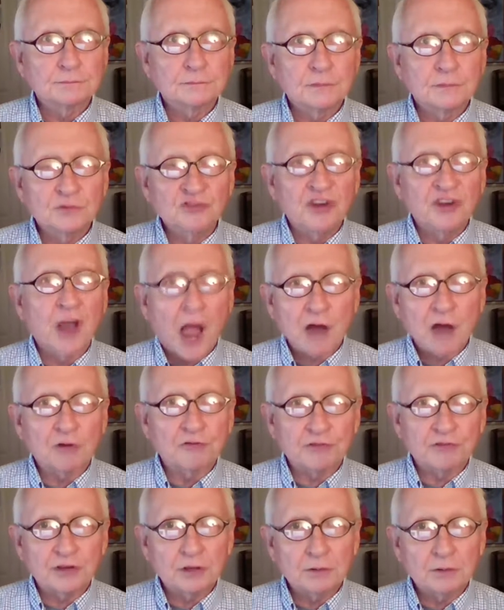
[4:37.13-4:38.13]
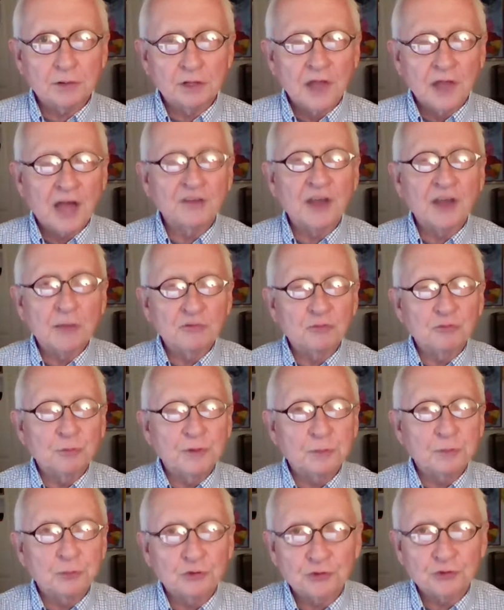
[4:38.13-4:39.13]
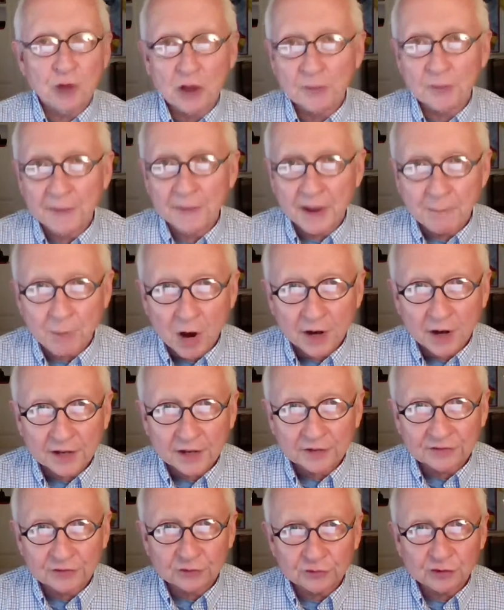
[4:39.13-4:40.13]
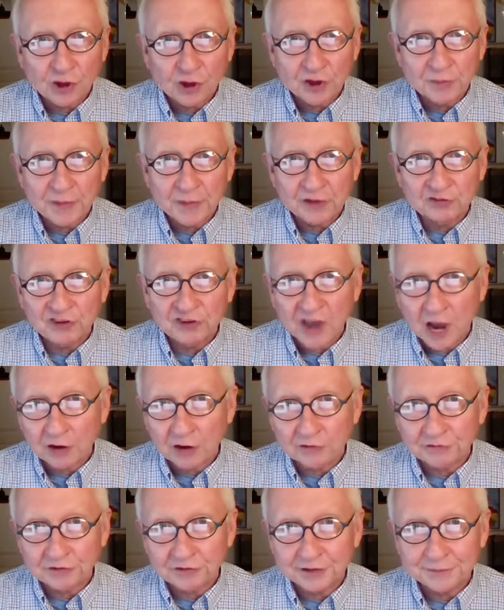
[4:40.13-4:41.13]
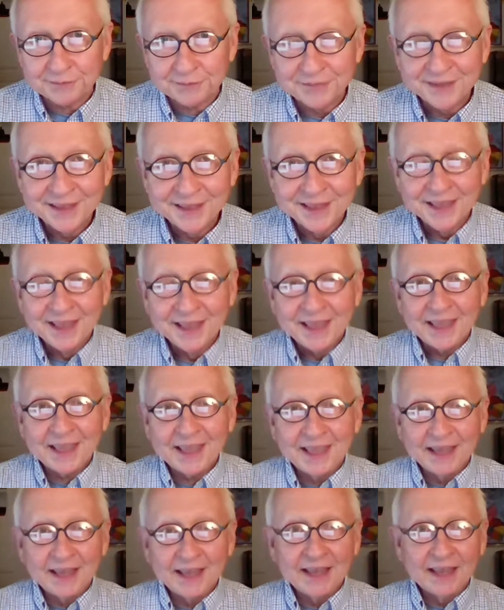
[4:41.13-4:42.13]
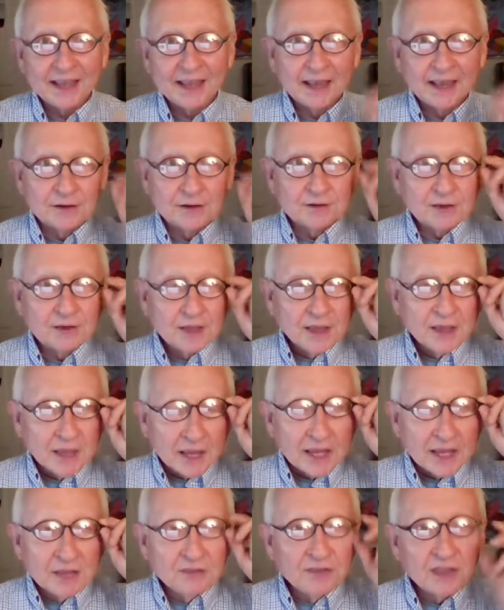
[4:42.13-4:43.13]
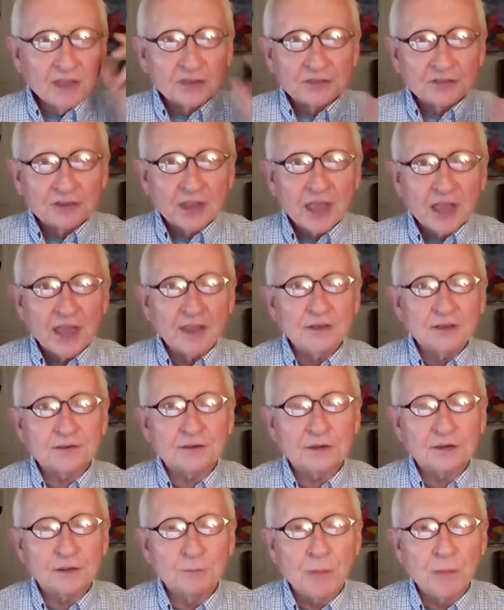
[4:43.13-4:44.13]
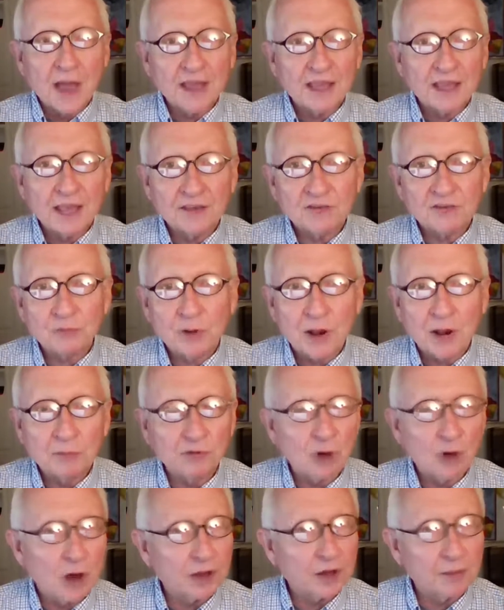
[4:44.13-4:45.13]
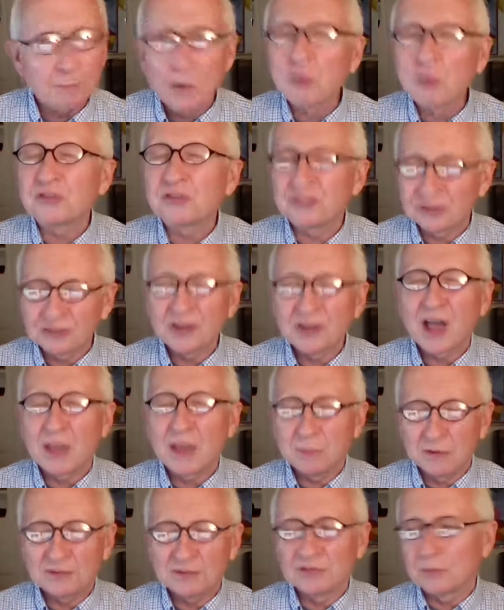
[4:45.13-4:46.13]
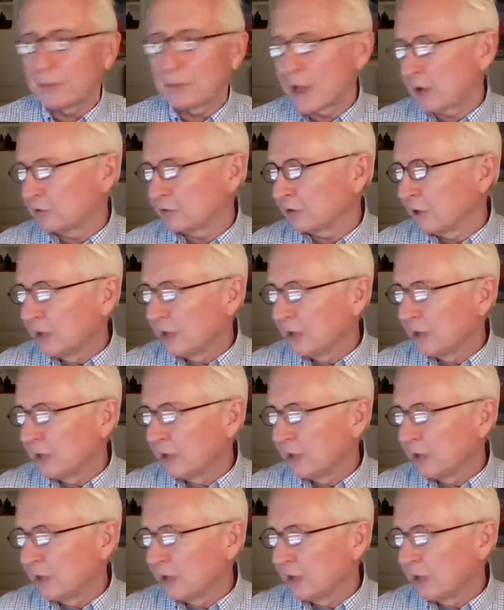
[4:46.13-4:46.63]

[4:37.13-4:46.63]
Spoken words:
geography. A lot of times when people are talking about markets, they're talking about geography. And in this case, and in my case, when I'm talking most of the time, it's about